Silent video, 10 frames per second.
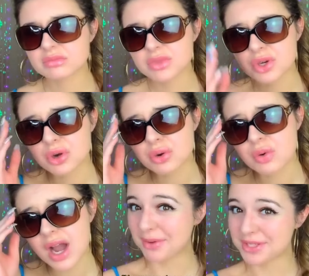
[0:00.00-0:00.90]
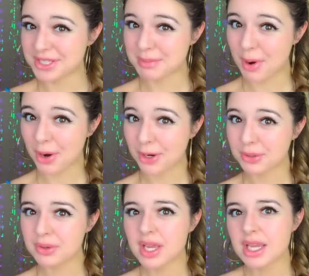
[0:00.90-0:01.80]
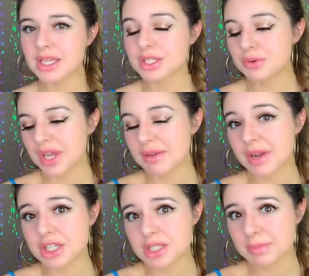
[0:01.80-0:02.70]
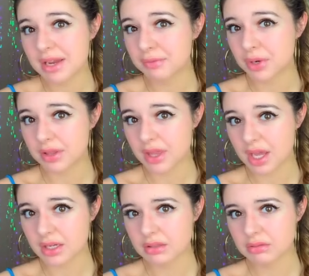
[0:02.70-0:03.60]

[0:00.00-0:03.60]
No, tomorrow. Is it okay if I just pay for it then?